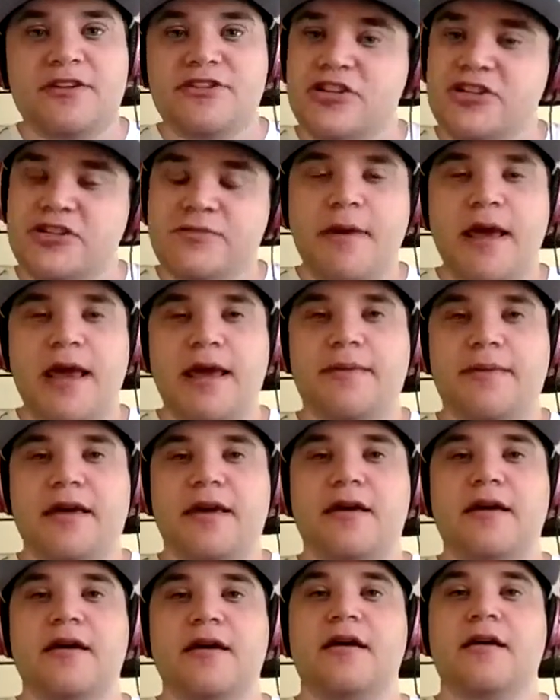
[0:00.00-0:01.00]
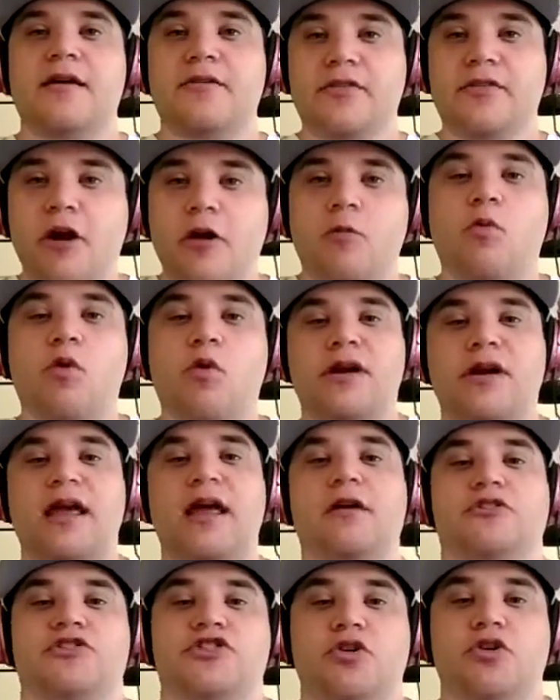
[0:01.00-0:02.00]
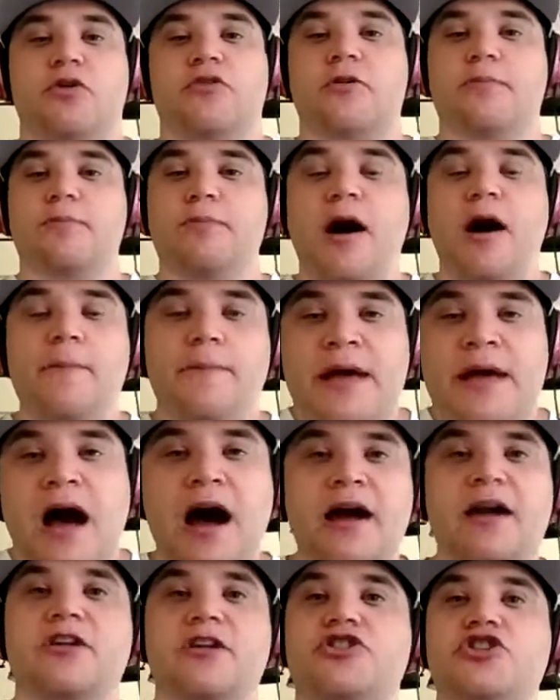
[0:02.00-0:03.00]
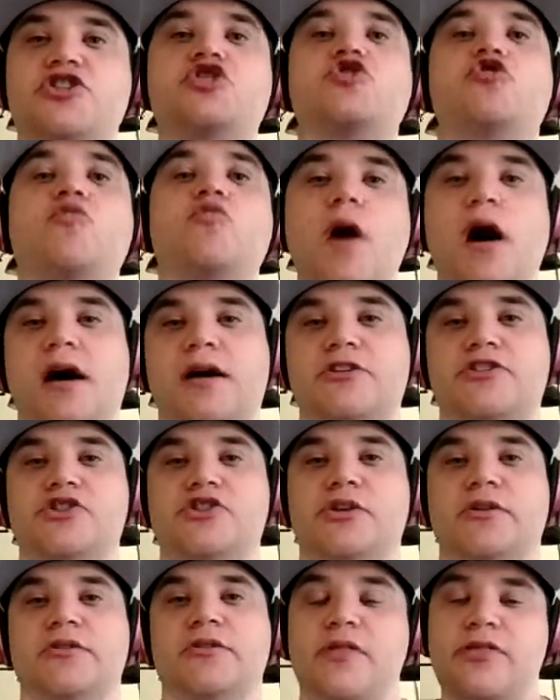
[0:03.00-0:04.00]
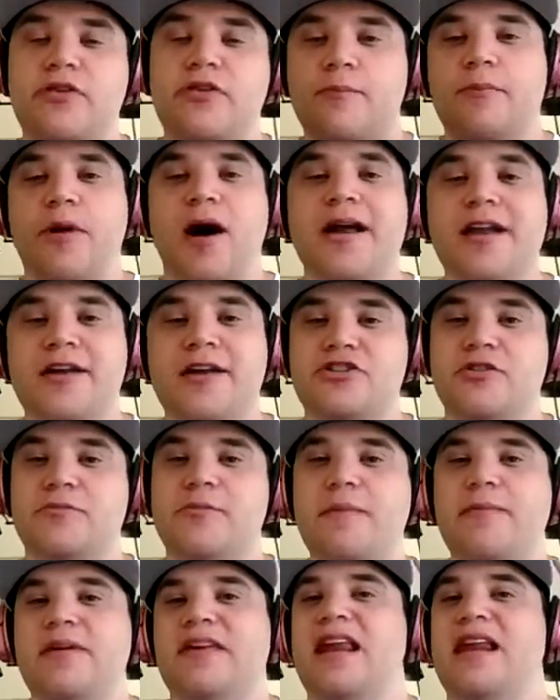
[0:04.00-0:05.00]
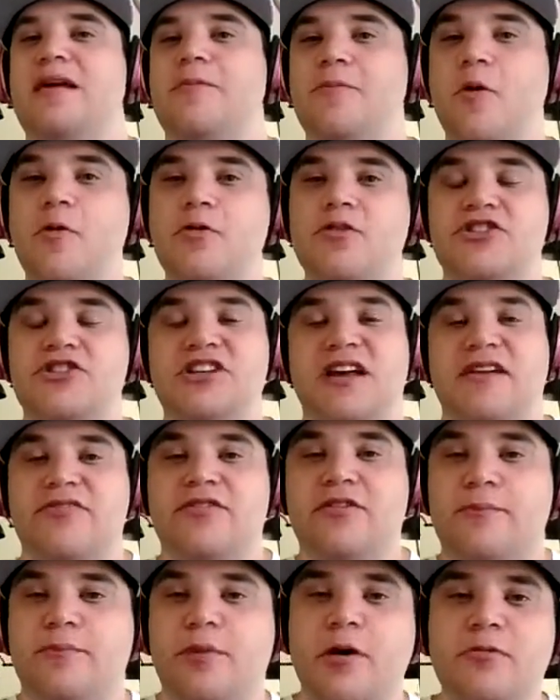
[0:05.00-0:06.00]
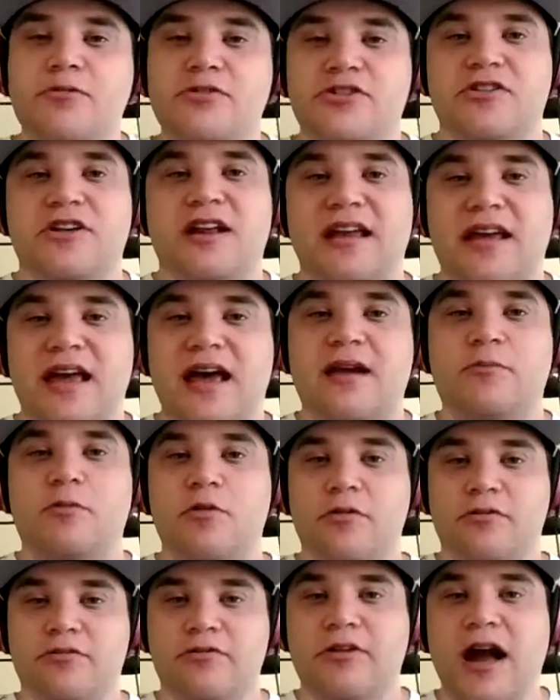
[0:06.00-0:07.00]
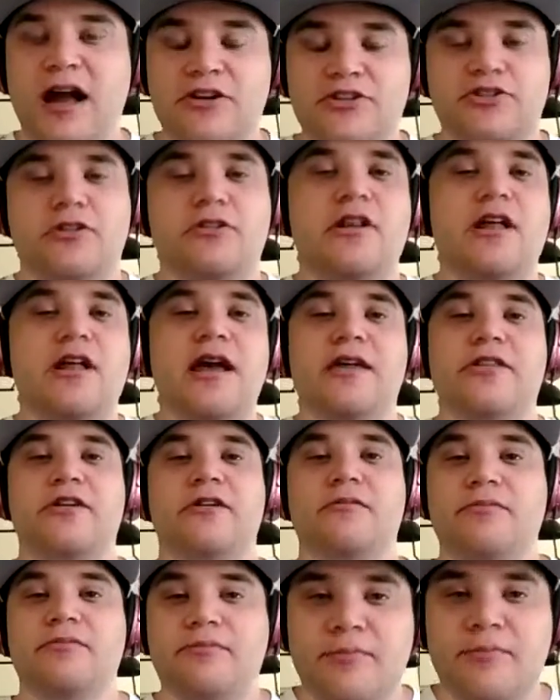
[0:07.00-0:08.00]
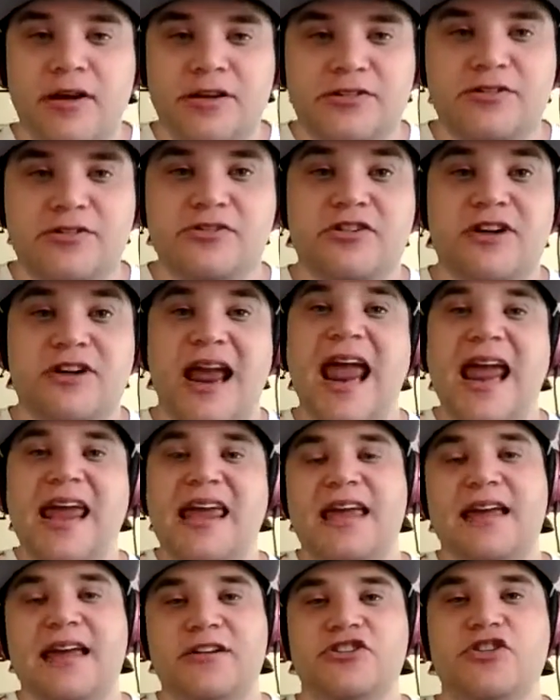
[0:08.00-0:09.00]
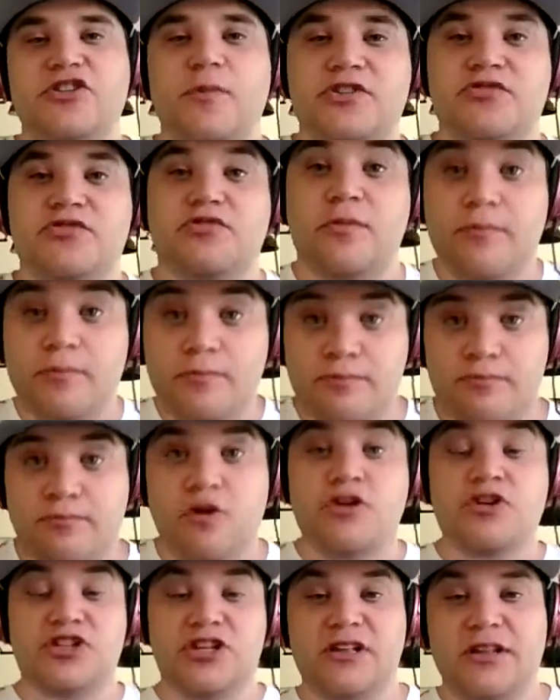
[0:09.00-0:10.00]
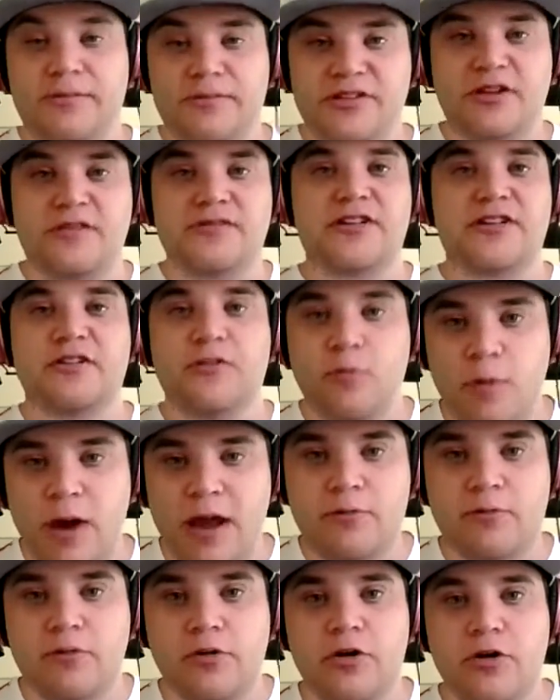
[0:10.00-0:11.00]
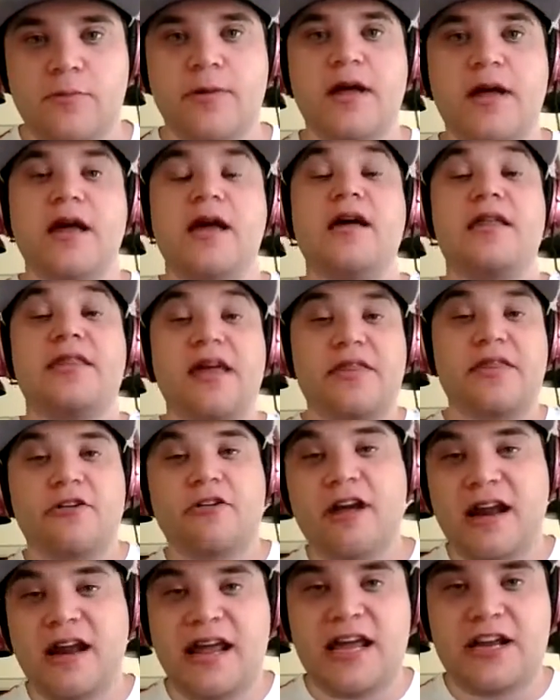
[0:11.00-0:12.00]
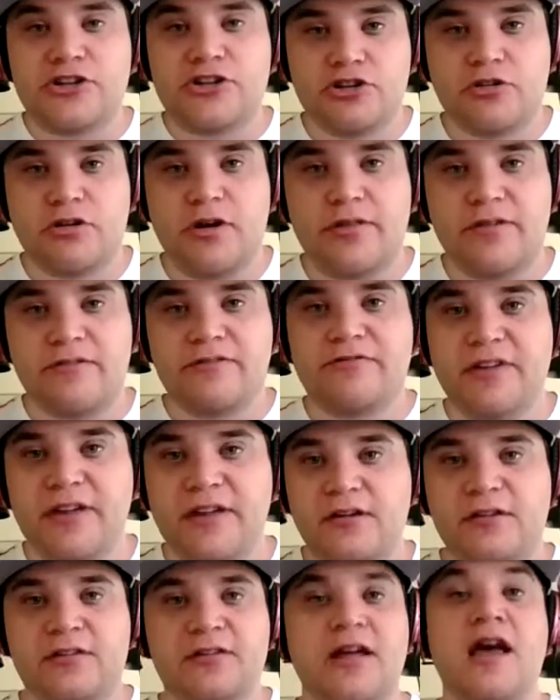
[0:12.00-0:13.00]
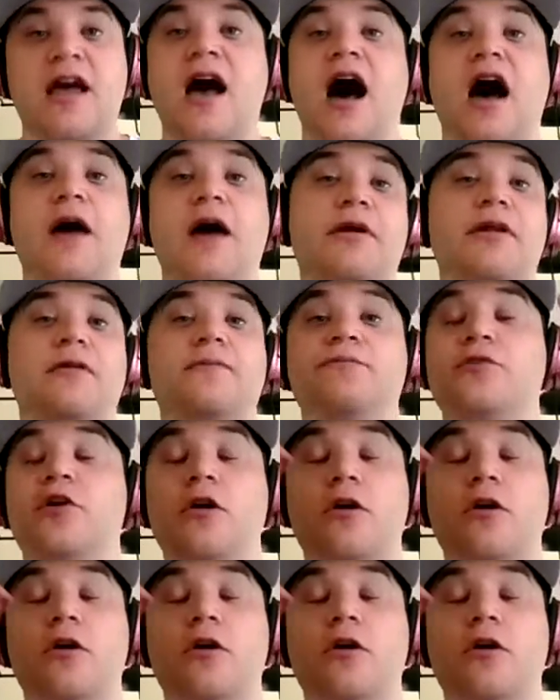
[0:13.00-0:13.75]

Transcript: just maybe, they're working out too hard. They're pumping iron too much that their bodies are maybe getting more stiff. Their bones are getting kind of more fragile. Their muscles are aching too much from pushing themselves in the weight room that they're getting injured on the field. I mean,